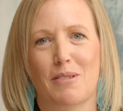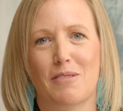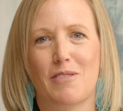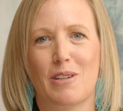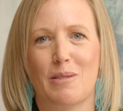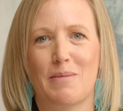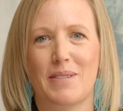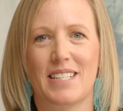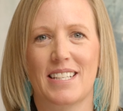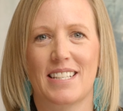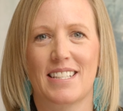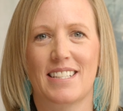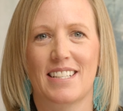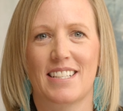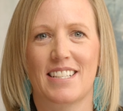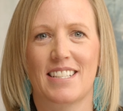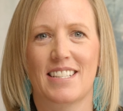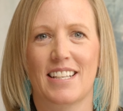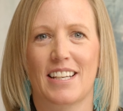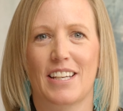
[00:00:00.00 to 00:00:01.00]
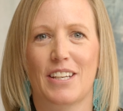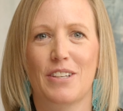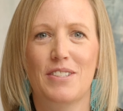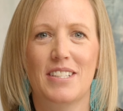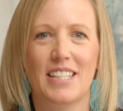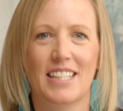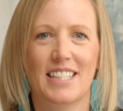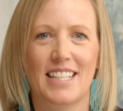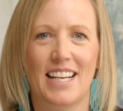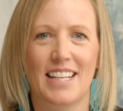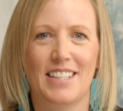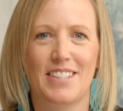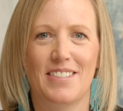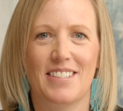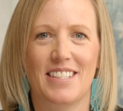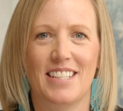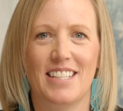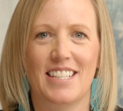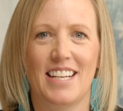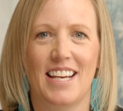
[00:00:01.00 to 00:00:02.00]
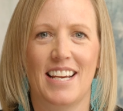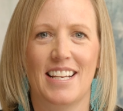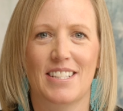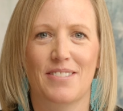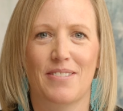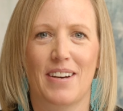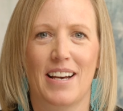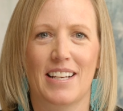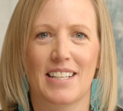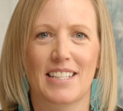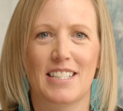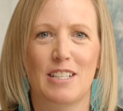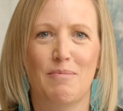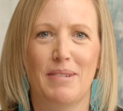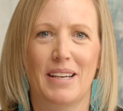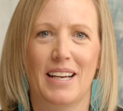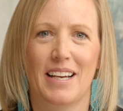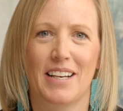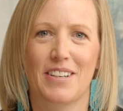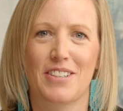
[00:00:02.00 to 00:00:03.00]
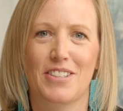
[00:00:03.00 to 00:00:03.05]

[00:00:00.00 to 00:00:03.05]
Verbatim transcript: performances such as acoustic sets or DJs while sipping on